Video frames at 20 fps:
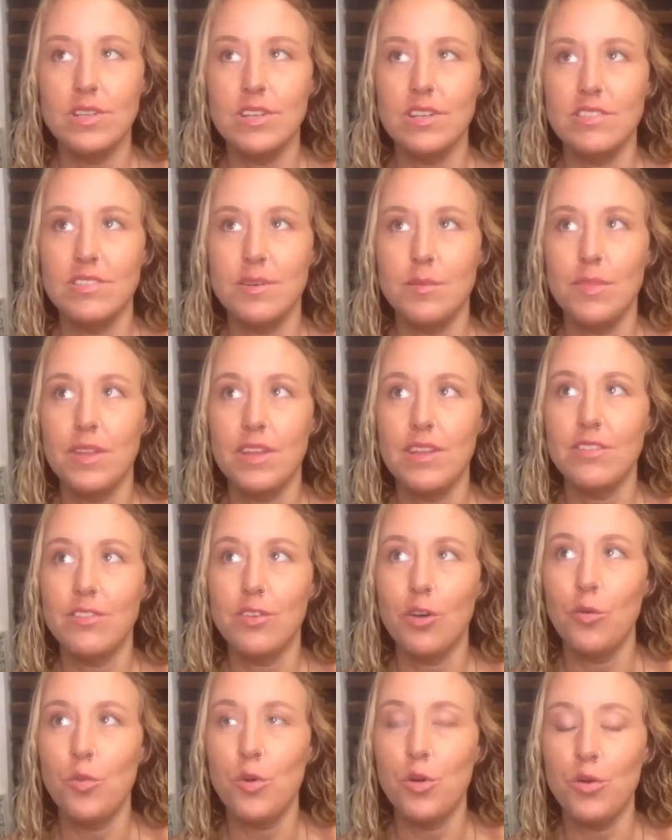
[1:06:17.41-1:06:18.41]
something so
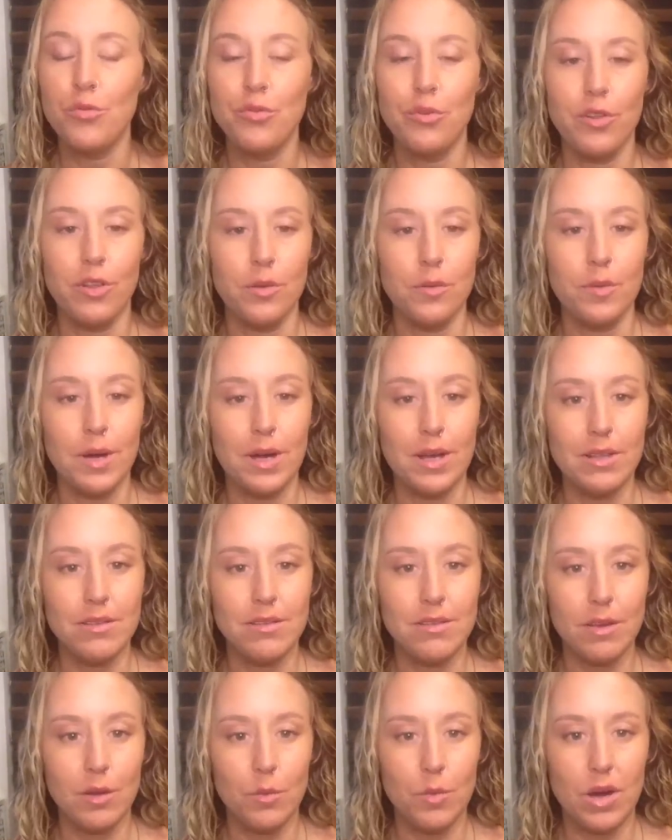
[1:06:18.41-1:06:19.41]
beautiful about
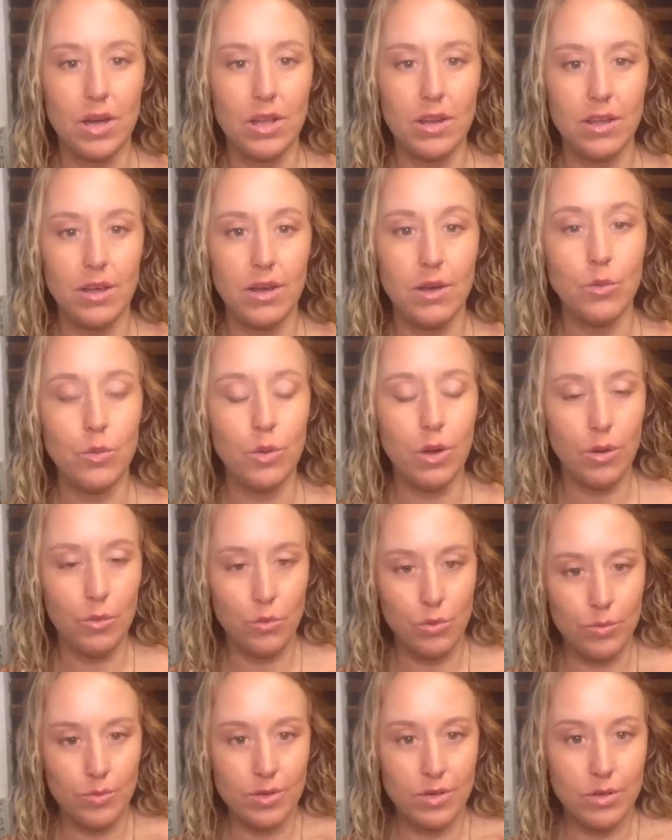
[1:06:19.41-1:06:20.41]
a
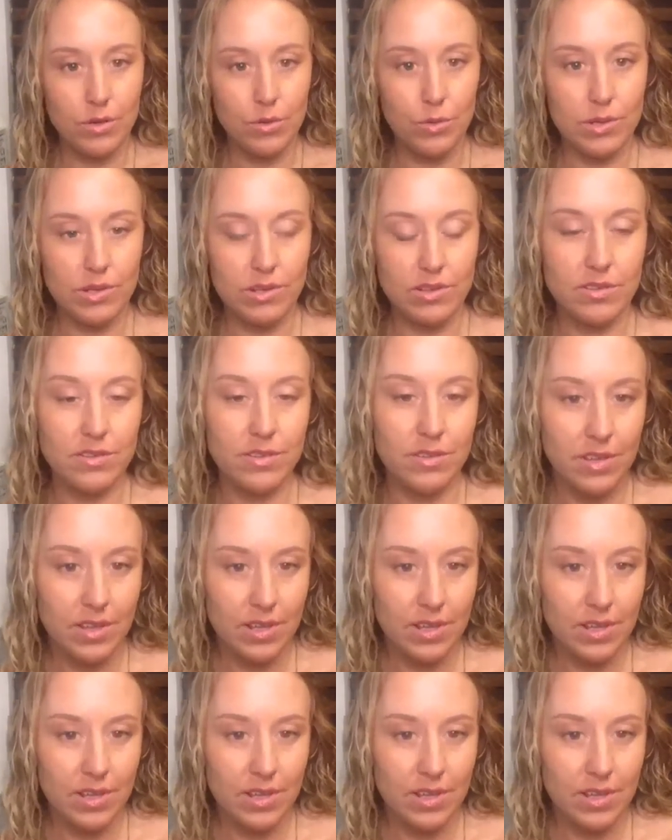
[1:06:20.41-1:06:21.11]
woman who is